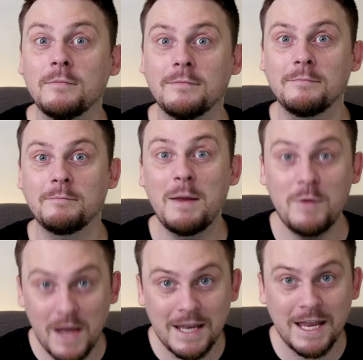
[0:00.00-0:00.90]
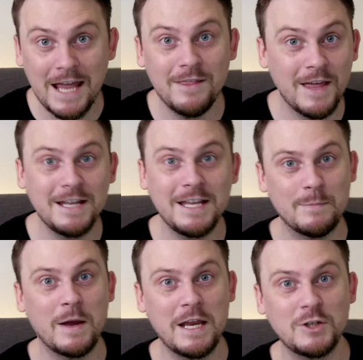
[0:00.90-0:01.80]
Maybe I can then get
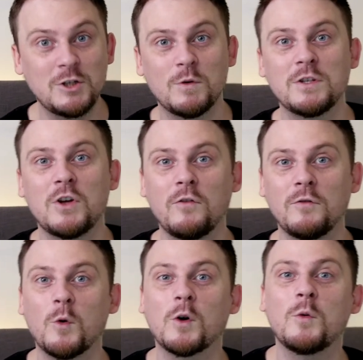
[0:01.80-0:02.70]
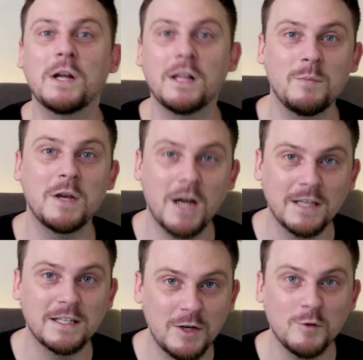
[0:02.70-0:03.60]
my issue resolved more quickly because
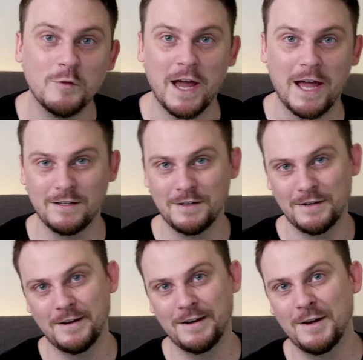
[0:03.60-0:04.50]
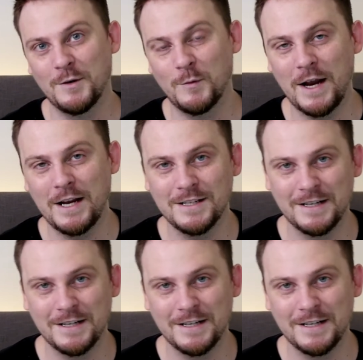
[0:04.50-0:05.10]
I do that, right?